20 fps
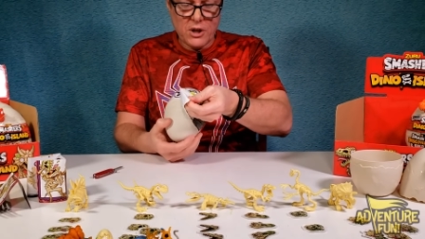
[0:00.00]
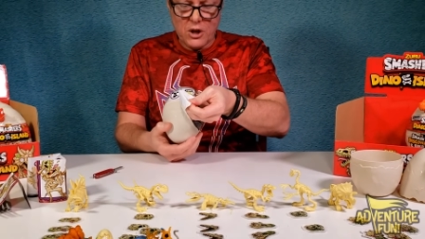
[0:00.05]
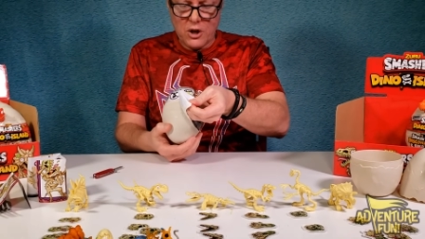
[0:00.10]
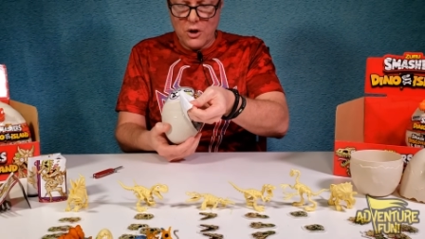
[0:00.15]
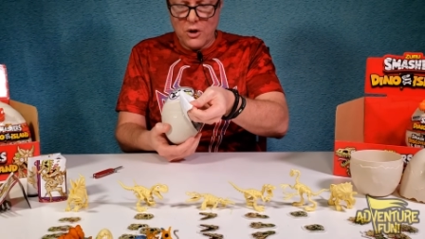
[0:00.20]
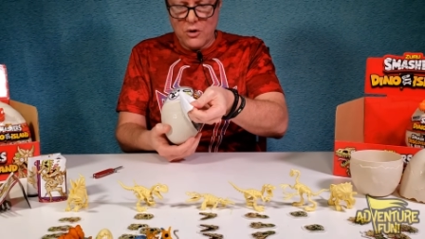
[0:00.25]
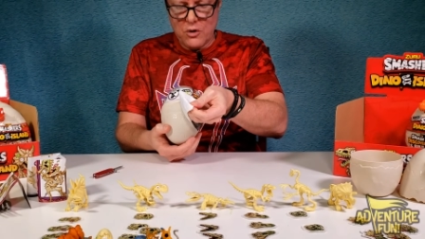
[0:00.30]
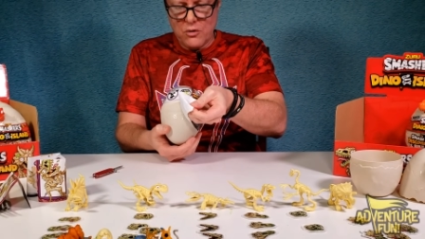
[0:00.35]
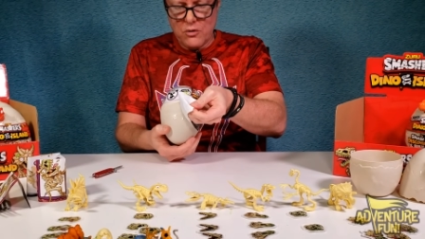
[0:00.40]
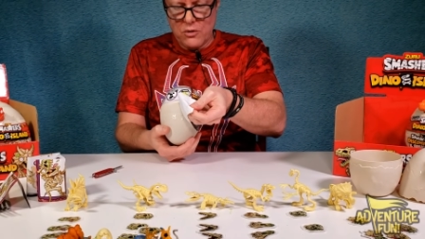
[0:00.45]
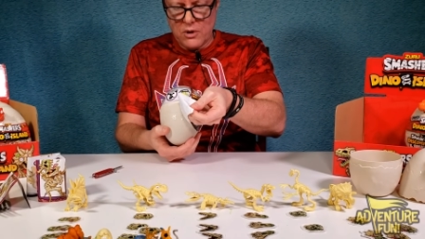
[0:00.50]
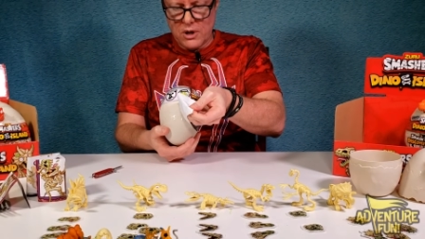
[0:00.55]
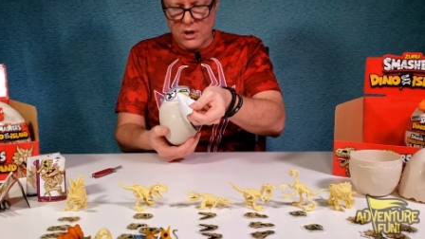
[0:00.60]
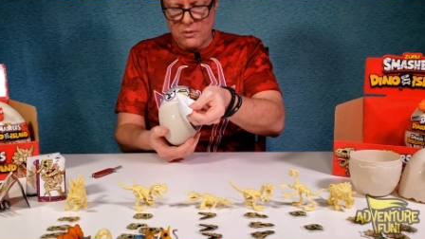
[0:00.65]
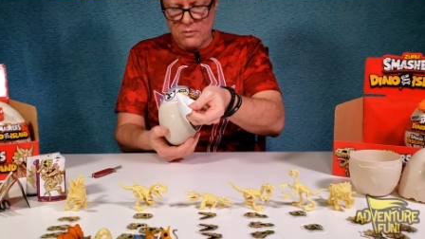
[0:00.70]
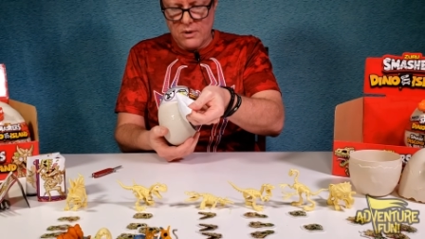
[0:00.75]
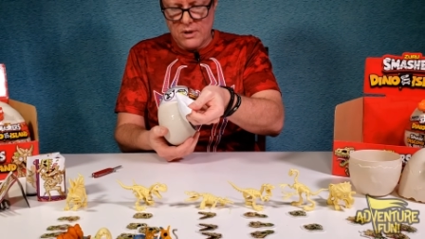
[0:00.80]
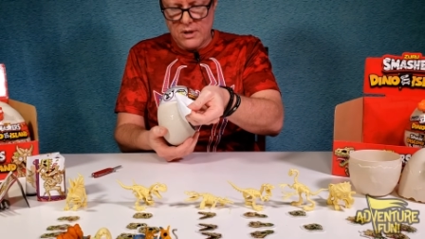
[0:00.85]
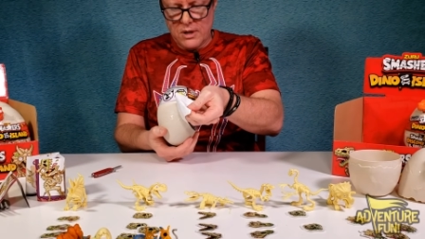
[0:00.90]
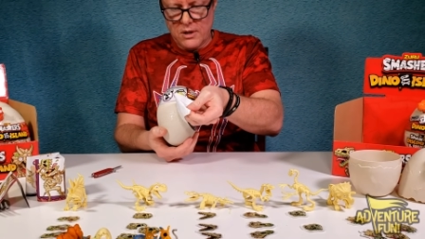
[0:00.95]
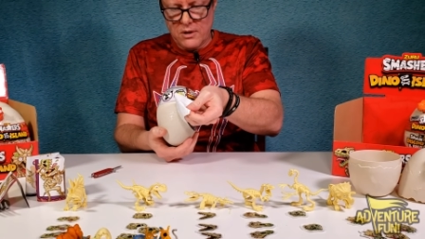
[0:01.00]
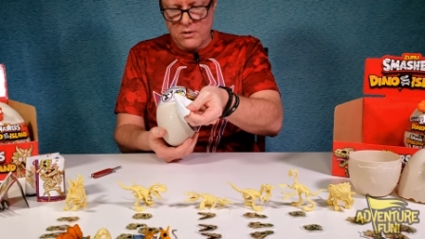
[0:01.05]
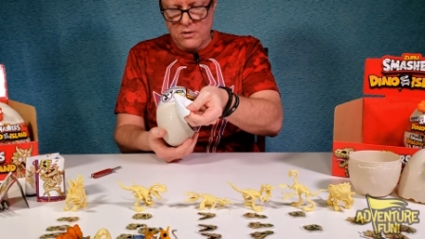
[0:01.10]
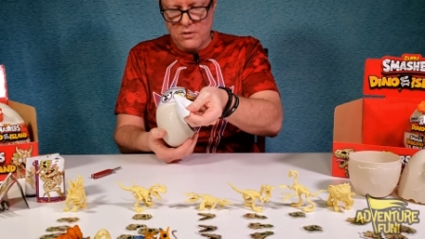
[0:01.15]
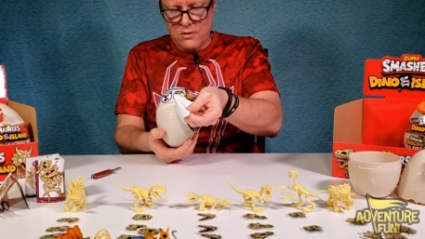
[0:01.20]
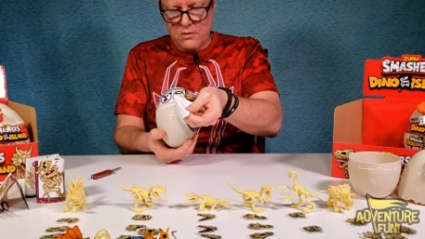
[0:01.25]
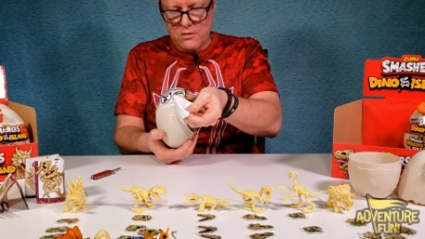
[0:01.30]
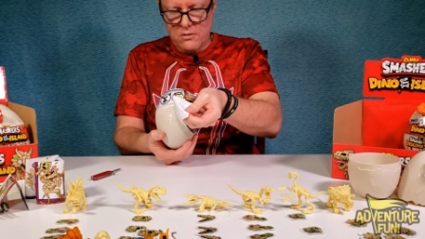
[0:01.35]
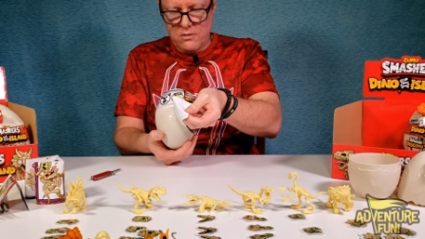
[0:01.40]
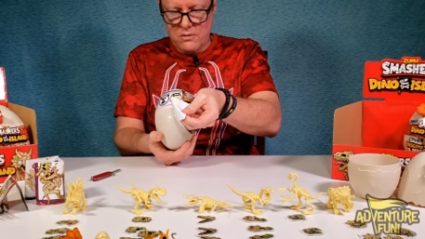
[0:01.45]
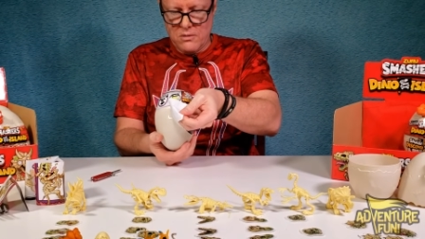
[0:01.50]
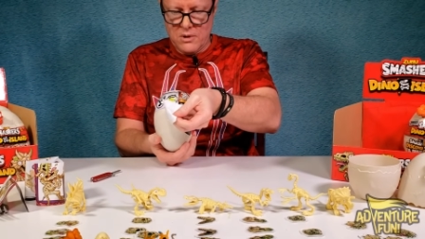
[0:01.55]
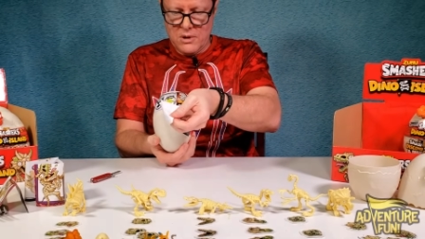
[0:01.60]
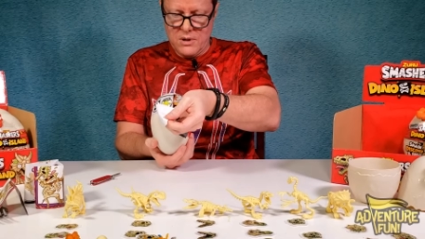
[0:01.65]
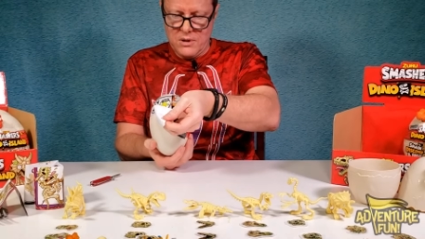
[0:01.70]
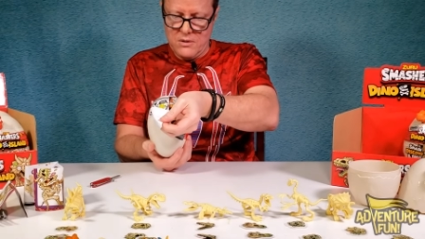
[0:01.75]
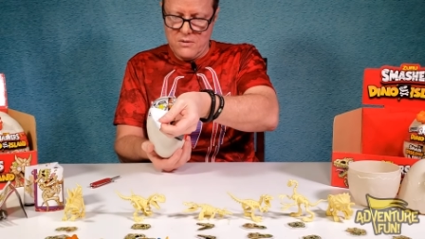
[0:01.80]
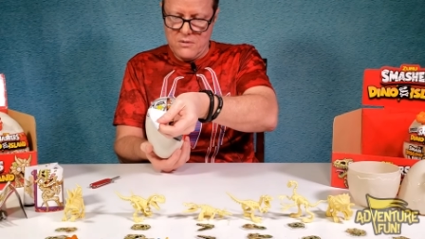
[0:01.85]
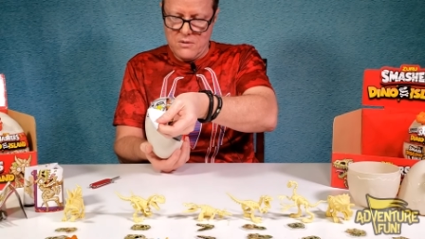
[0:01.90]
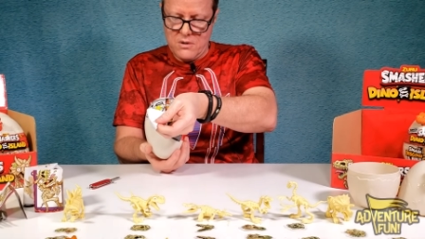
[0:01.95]
a code, I would tell you,
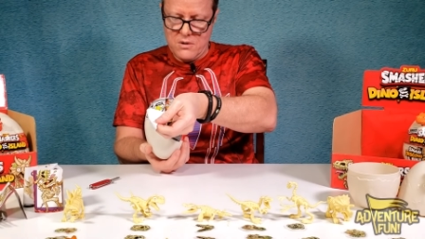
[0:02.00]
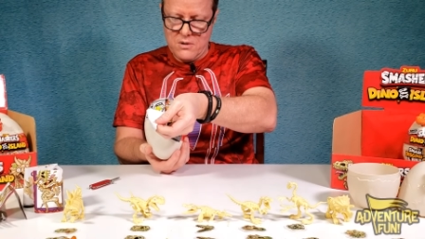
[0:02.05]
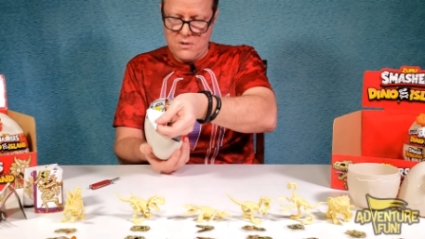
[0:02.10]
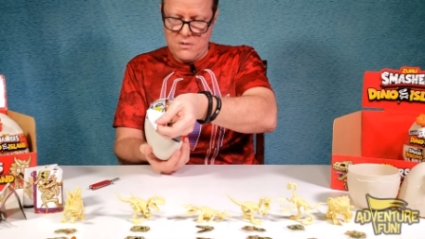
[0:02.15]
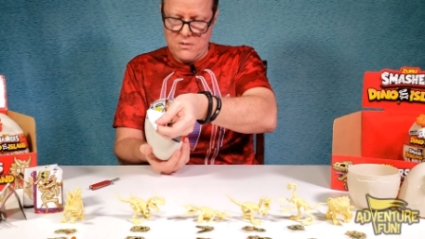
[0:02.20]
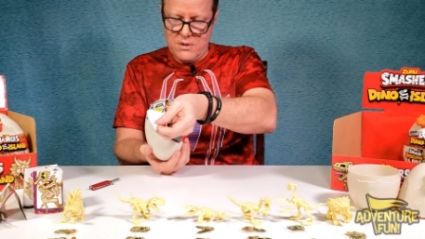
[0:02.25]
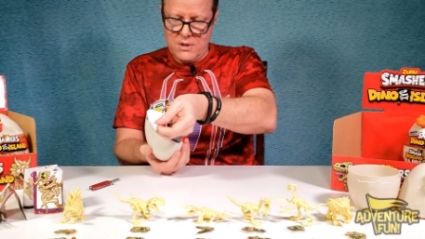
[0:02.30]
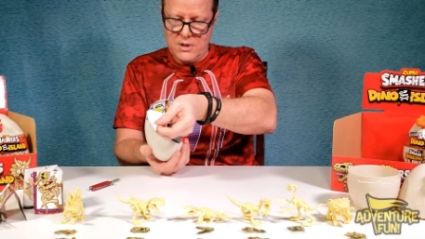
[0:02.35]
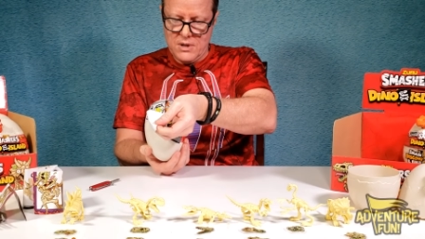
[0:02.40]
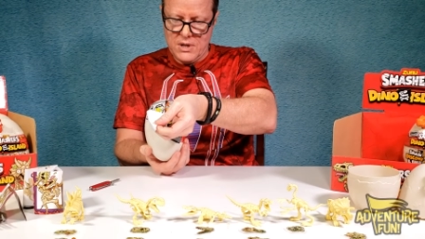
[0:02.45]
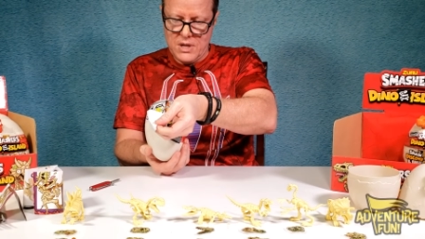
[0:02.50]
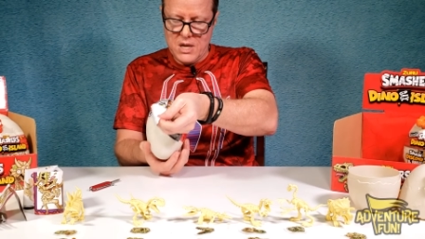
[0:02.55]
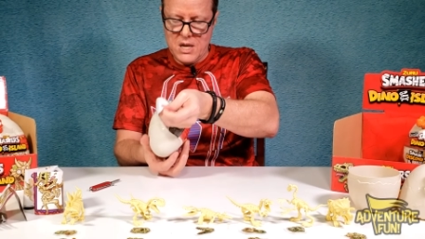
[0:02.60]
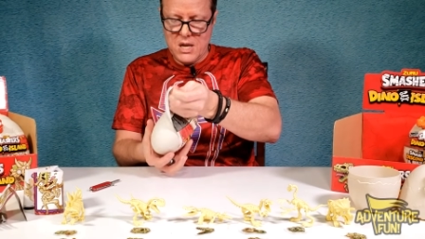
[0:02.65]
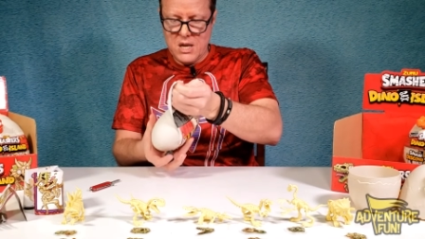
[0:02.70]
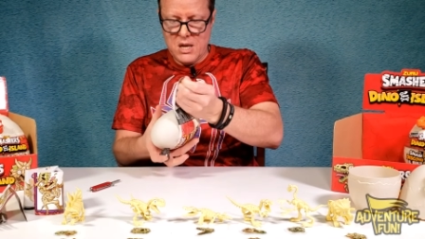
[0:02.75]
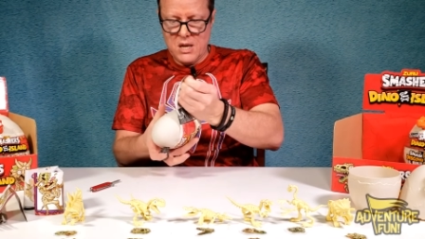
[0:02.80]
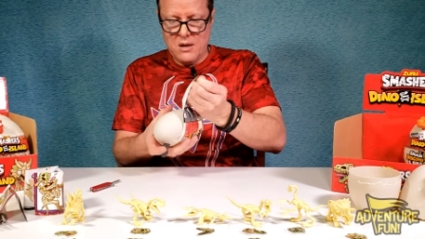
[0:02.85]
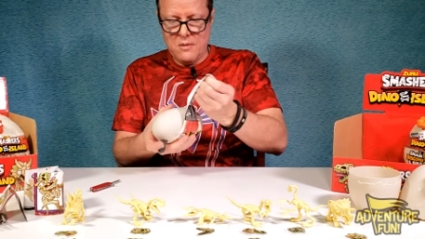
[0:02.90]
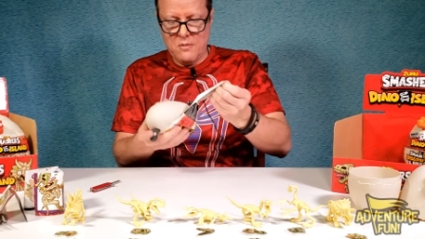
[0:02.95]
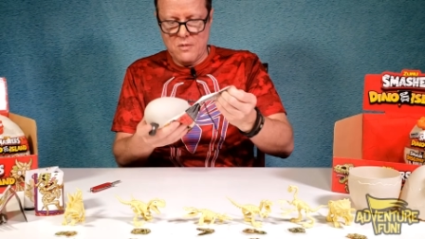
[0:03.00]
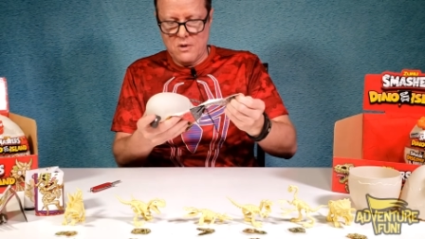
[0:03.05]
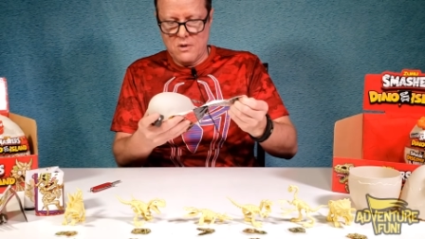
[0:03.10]
and they're all the same.